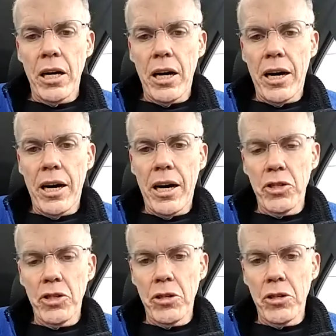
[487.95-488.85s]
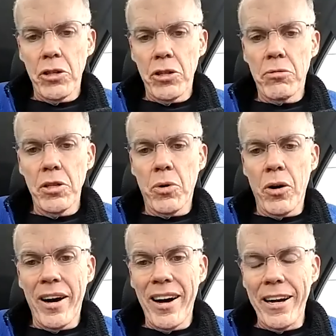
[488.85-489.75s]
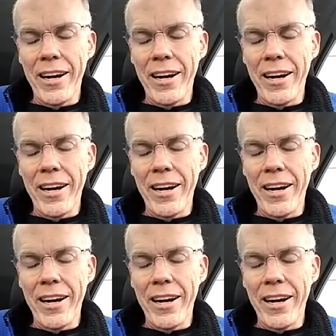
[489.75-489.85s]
on the trajectory we're on.